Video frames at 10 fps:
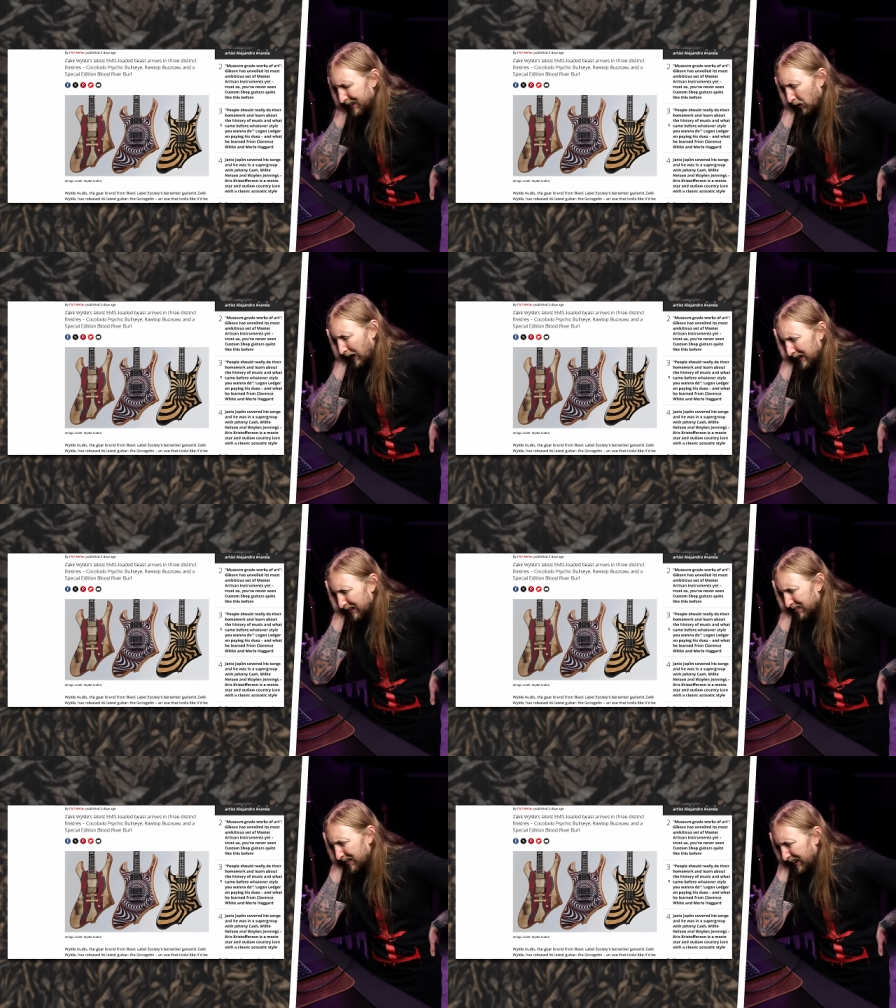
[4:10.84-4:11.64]
Okay,
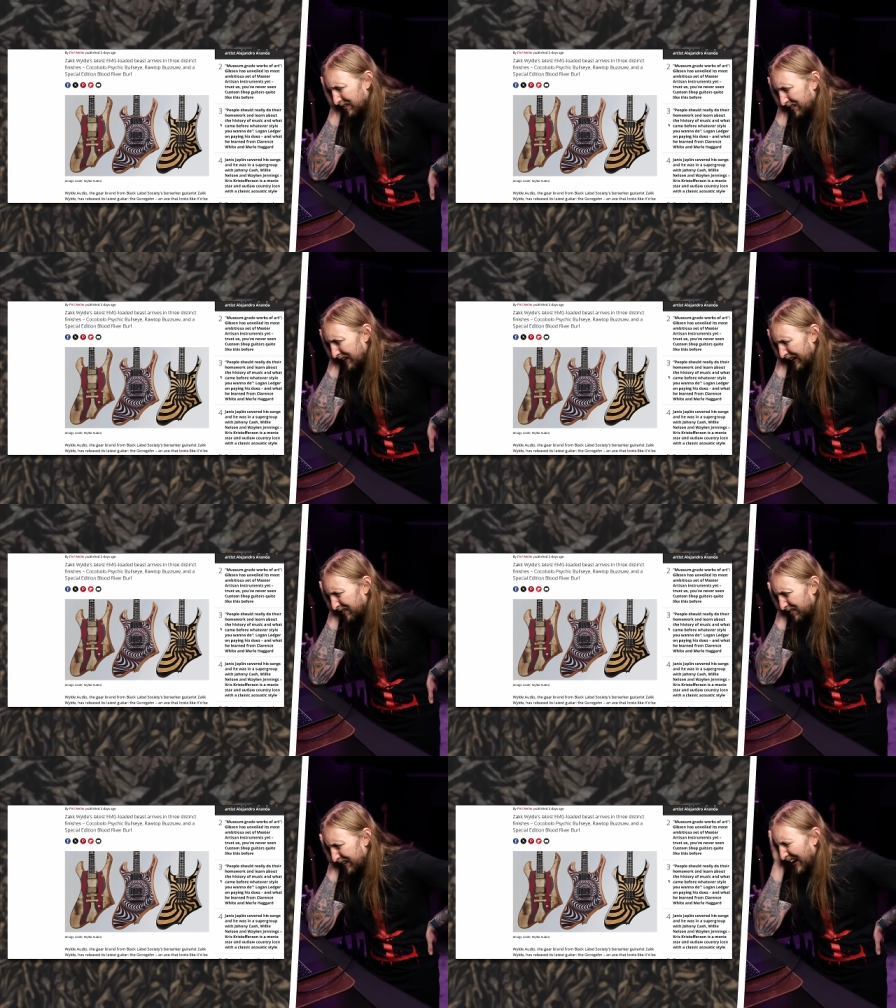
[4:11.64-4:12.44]
let's
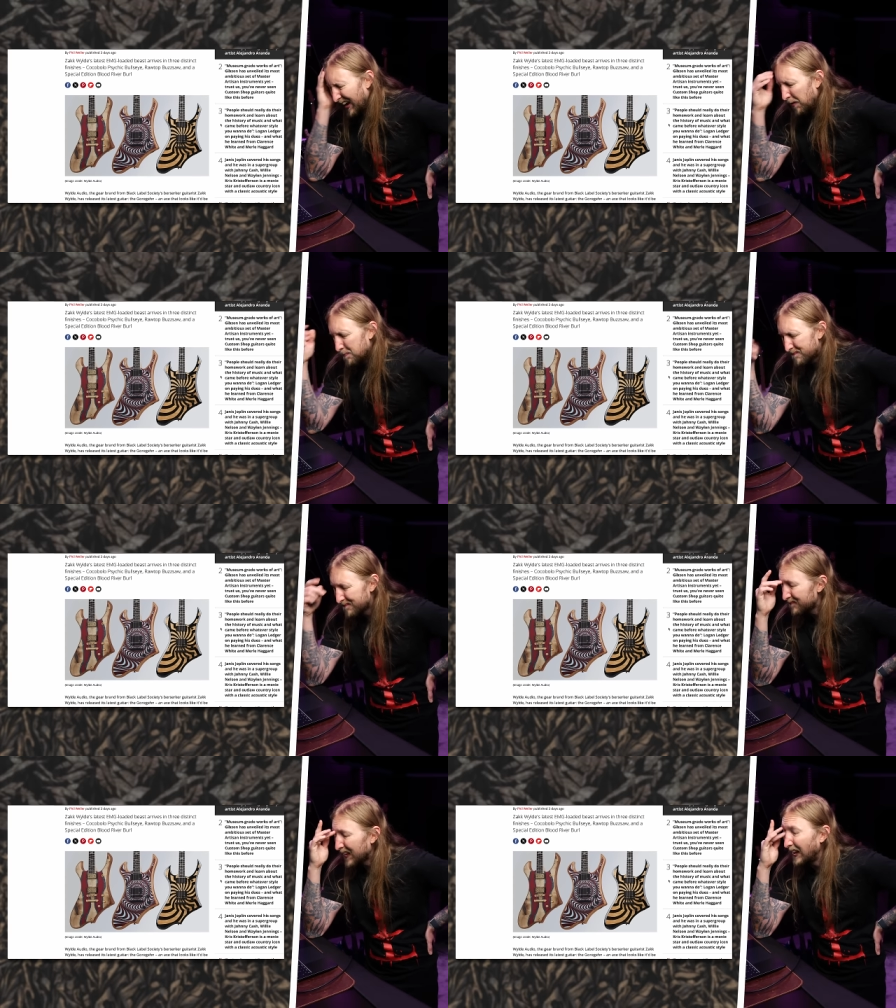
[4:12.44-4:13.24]
process this.
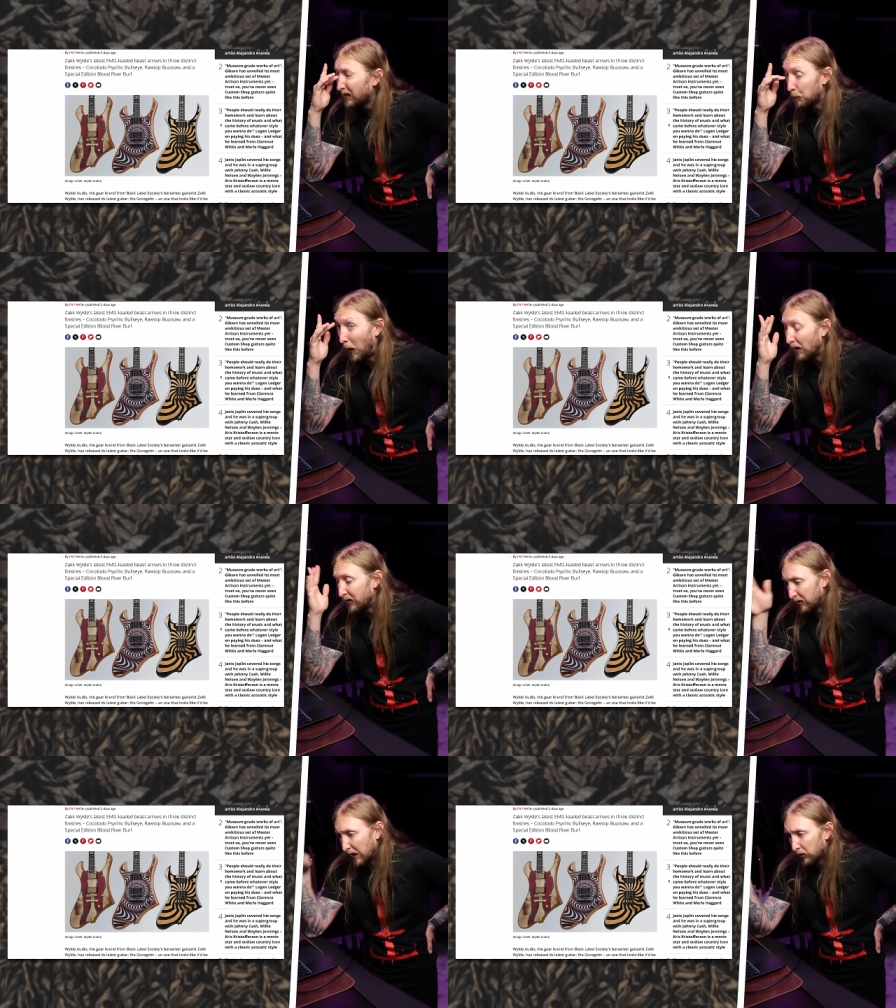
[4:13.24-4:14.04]

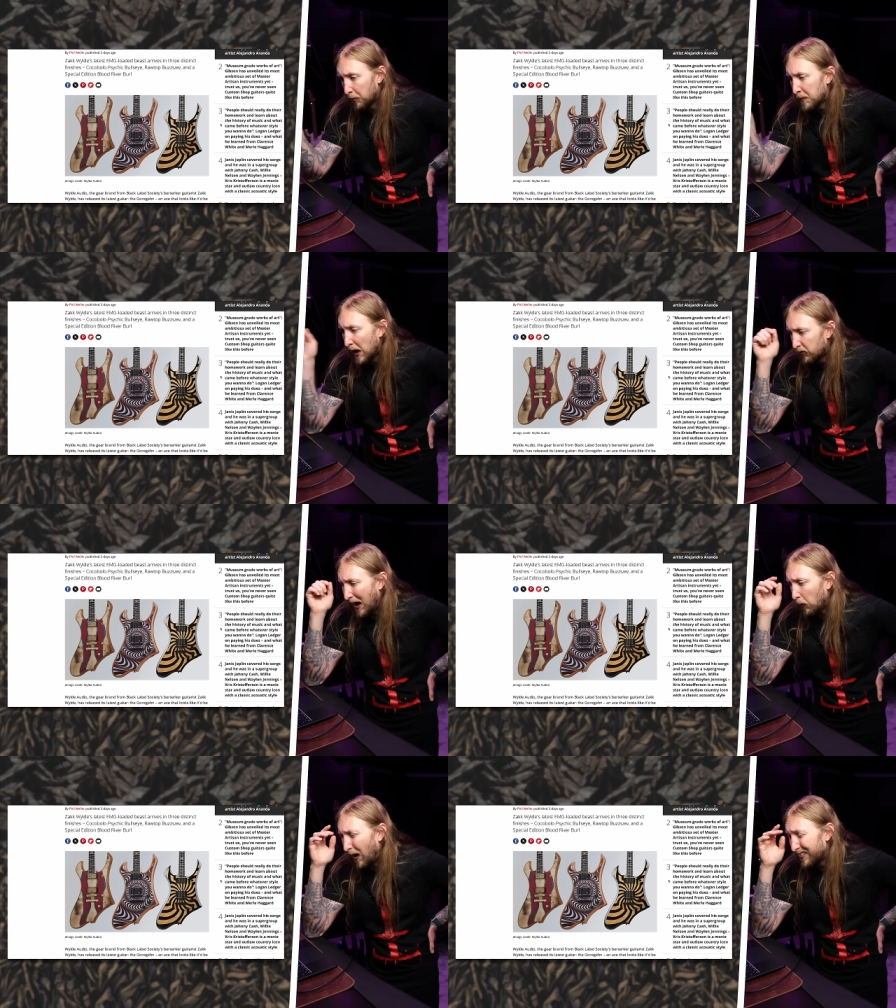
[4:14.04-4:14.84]

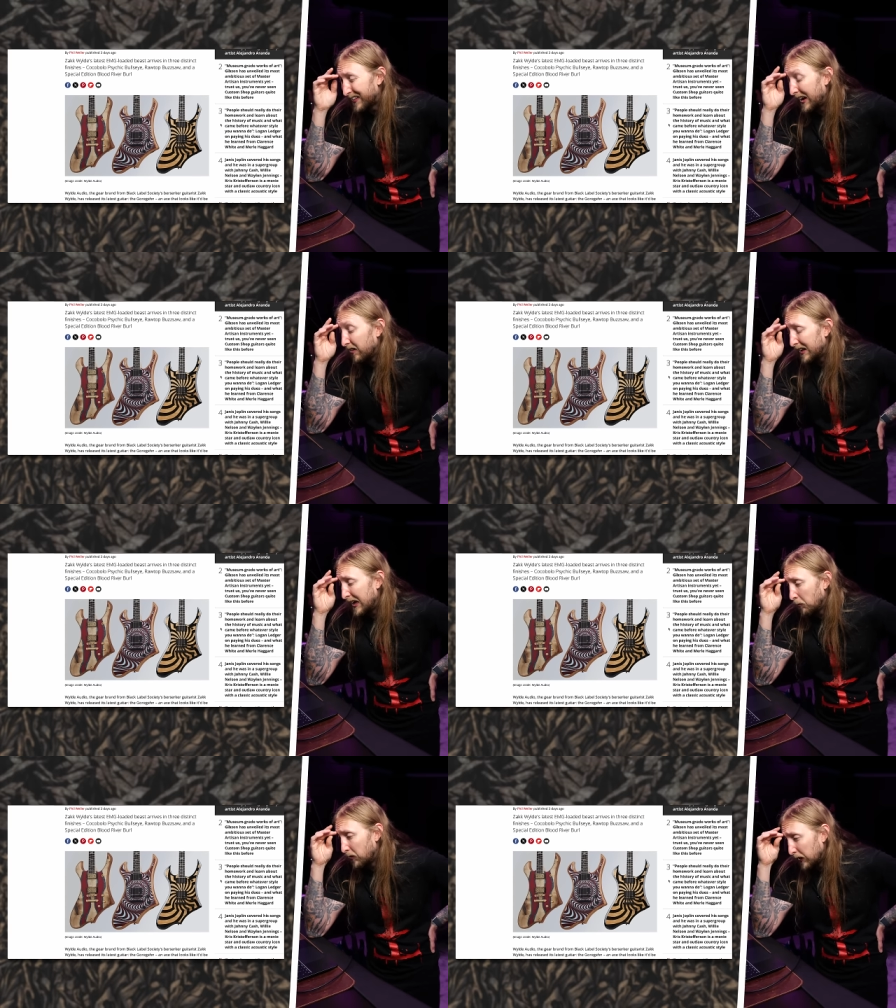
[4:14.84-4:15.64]
Zakk Wylde's latest
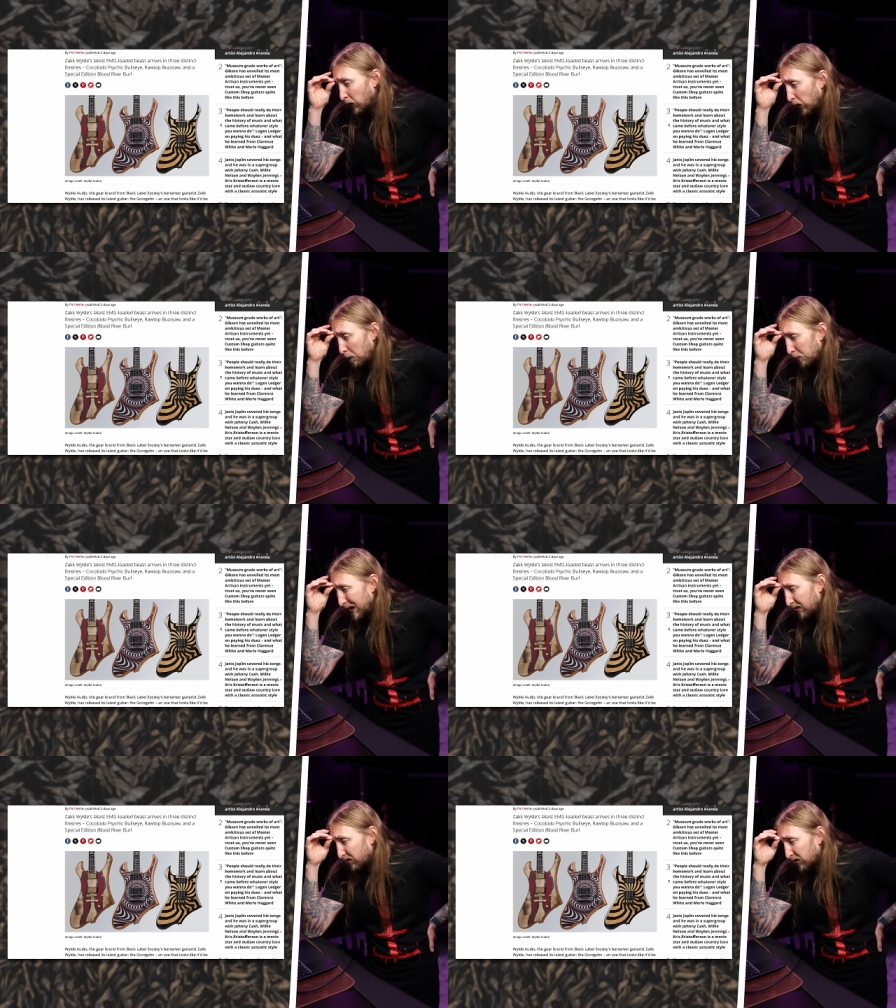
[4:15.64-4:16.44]
EMG-loaded
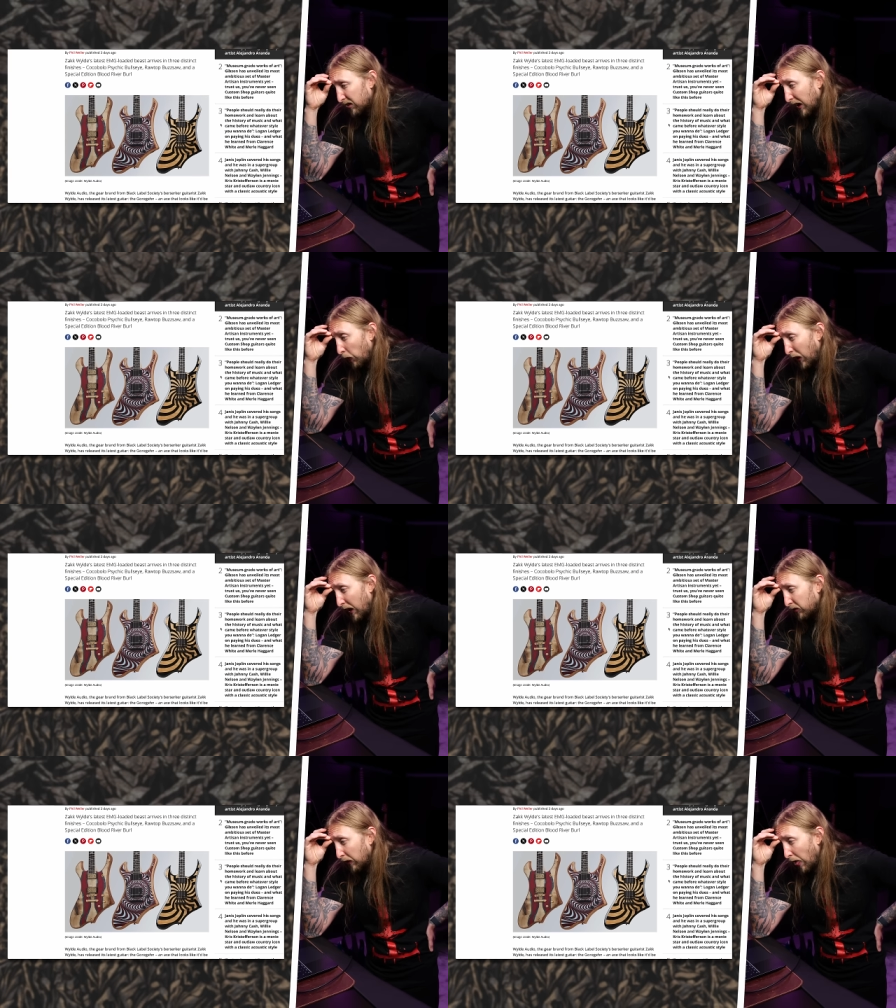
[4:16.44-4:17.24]
beast
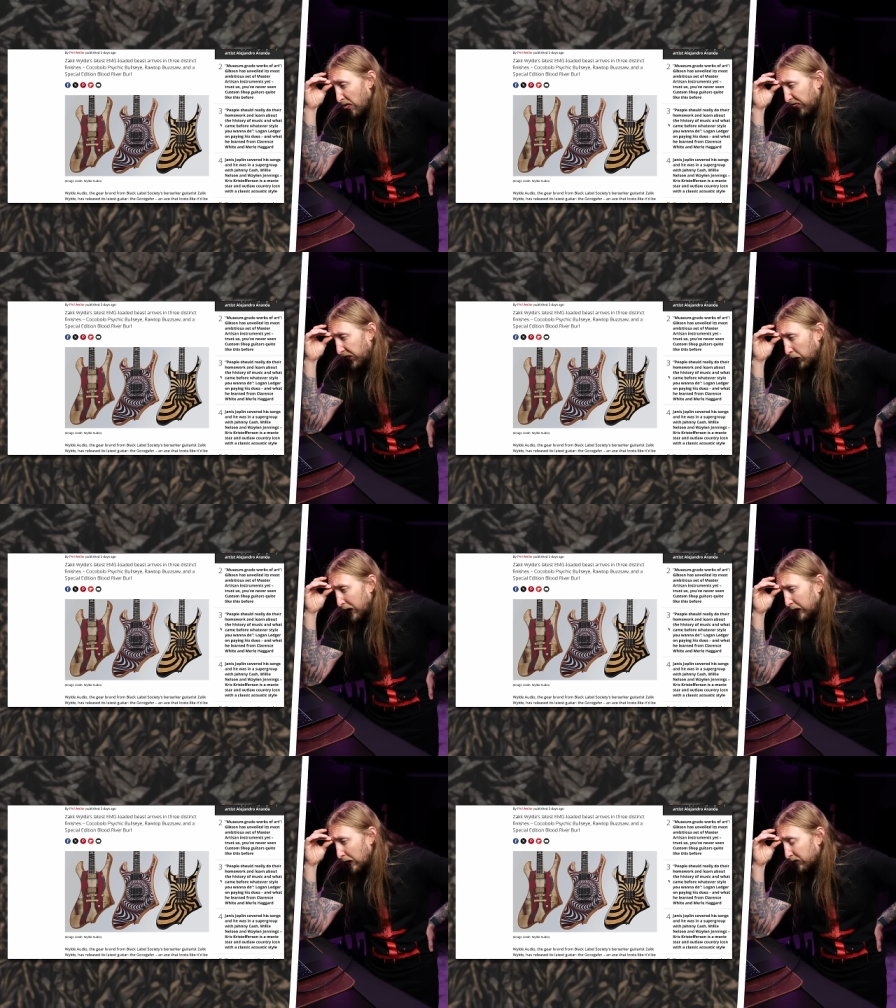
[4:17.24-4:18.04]
arrives in
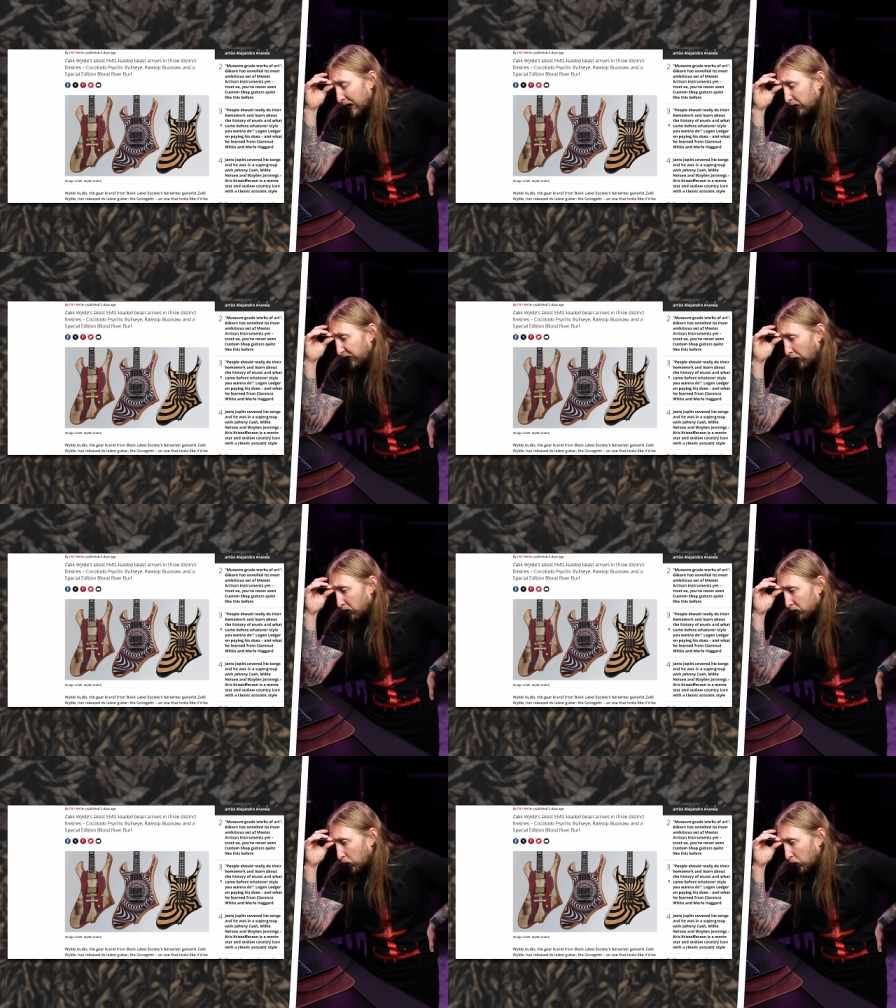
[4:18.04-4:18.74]
3 distinct finishes: